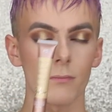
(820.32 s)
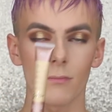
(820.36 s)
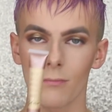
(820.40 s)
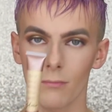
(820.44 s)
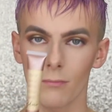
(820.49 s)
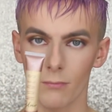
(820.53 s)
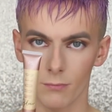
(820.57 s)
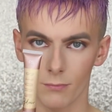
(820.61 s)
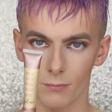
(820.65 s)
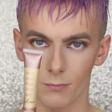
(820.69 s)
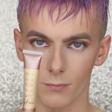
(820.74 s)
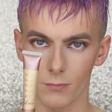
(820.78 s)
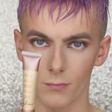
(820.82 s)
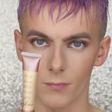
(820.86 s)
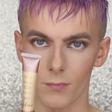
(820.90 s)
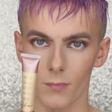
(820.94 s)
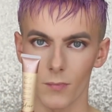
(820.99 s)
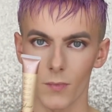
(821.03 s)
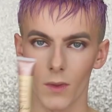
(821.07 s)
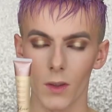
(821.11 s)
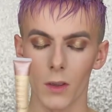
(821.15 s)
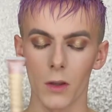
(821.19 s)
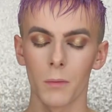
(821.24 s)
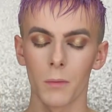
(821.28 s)

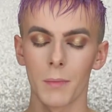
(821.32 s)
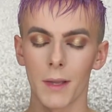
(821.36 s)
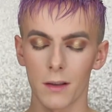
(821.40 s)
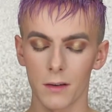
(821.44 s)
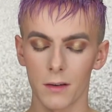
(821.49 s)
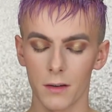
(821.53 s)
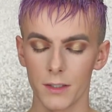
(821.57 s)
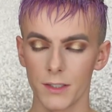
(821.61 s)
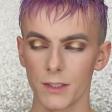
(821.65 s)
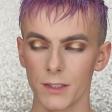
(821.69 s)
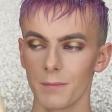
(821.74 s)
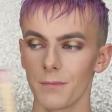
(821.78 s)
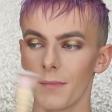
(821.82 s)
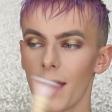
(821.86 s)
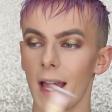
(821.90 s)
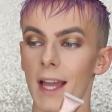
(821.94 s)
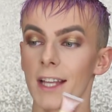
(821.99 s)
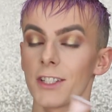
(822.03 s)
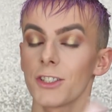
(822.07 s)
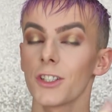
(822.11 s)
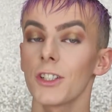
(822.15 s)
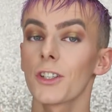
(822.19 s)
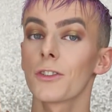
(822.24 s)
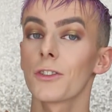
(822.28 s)
my god, I
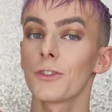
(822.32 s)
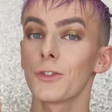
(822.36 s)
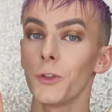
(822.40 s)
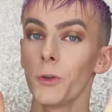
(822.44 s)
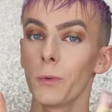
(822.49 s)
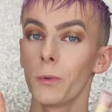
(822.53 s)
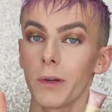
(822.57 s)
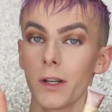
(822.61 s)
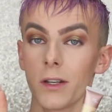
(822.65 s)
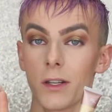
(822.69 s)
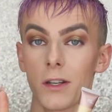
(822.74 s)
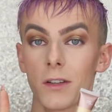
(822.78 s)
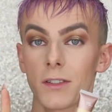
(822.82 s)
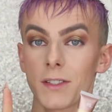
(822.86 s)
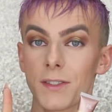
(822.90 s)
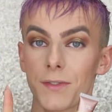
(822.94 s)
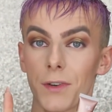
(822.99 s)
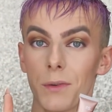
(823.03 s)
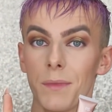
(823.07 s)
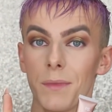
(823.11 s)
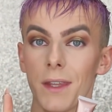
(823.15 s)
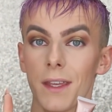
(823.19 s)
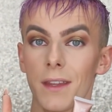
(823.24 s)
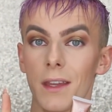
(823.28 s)
actually got two products
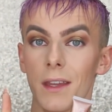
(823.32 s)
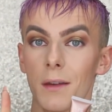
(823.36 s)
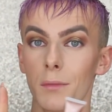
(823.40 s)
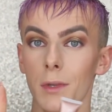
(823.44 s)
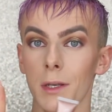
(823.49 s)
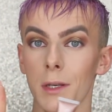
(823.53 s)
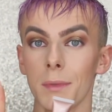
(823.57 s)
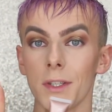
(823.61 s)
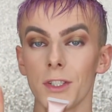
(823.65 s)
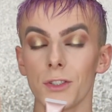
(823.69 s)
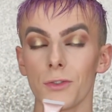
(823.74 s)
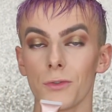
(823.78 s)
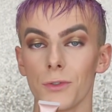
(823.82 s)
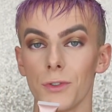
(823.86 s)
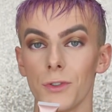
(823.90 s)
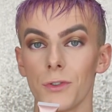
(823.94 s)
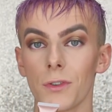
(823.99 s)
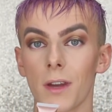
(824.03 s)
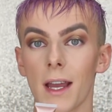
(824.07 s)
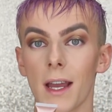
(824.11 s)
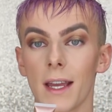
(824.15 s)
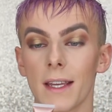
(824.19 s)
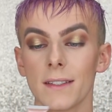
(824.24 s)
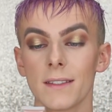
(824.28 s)
from there that I'm going to be showing you
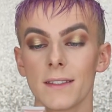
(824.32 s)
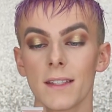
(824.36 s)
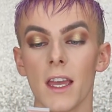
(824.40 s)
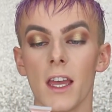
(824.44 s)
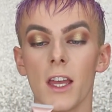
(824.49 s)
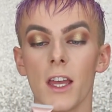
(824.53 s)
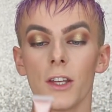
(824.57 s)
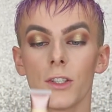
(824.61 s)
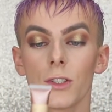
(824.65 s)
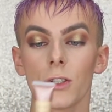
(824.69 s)
guys.